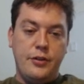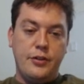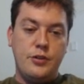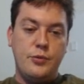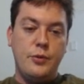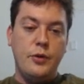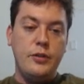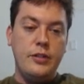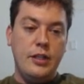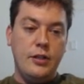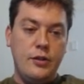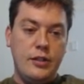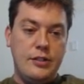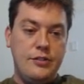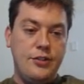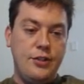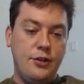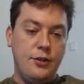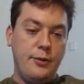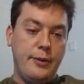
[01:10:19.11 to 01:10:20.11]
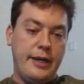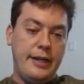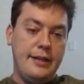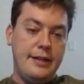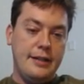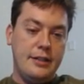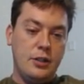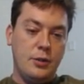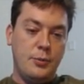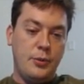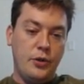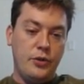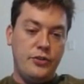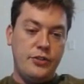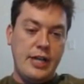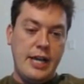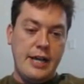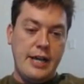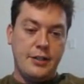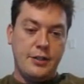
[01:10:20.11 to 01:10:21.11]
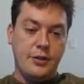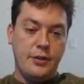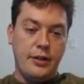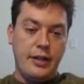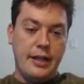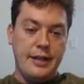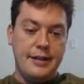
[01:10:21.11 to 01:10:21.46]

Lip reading: there's really only two, and I think they're both tactical.